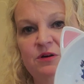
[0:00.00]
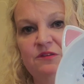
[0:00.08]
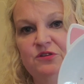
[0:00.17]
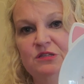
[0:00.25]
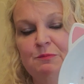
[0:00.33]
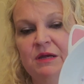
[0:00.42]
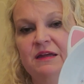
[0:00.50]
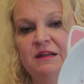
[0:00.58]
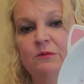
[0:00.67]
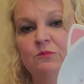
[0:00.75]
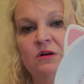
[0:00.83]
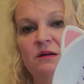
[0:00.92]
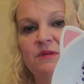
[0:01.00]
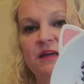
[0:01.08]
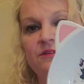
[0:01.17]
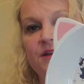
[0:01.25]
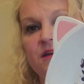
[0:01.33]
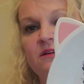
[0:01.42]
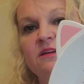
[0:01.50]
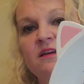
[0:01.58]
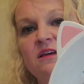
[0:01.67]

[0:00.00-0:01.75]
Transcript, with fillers: well, I'll just pick it up while I'm down there.